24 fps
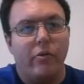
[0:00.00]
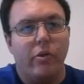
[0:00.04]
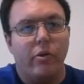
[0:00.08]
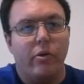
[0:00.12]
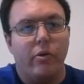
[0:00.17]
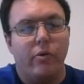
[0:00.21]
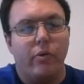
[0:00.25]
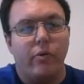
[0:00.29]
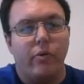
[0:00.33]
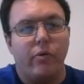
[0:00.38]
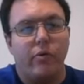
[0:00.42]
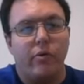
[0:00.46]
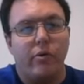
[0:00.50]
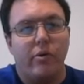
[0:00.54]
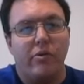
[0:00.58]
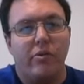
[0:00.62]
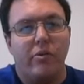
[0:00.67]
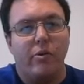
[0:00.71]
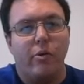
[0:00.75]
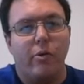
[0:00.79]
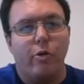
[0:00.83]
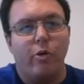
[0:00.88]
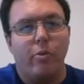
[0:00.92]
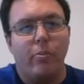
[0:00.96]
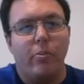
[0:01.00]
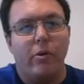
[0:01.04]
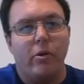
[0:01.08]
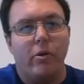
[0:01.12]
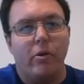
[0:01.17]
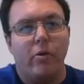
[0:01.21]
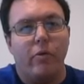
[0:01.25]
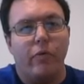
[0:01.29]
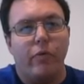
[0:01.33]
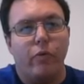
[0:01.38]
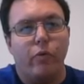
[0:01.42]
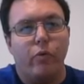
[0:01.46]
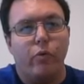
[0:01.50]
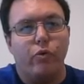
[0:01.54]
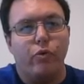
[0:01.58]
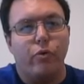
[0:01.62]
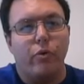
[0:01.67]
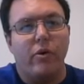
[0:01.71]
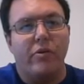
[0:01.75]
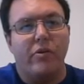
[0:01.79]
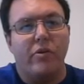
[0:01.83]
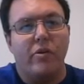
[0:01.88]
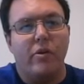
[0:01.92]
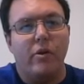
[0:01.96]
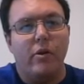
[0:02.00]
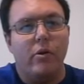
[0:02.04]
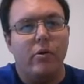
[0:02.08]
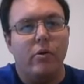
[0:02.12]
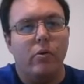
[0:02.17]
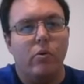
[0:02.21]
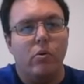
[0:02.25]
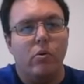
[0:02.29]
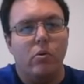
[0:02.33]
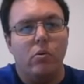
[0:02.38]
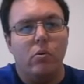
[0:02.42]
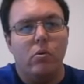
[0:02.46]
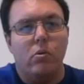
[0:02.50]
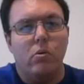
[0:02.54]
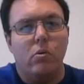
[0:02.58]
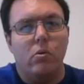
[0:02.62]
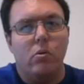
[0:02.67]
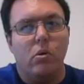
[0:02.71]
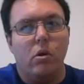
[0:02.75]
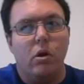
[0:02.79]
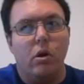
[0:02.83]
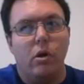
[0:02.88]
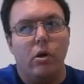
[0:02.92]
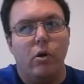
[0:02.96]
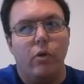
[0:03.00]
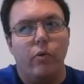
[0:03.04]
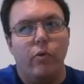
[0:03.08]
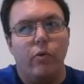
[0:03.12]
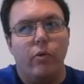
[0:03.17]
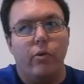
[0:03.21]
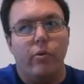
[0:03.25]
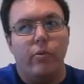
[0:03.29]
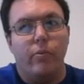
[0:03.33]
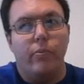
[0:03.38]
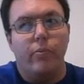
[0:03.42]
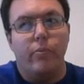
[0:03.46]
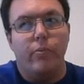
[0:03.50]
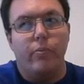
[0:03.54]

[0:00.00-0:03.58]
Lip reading: It's going to be a full dress deal. The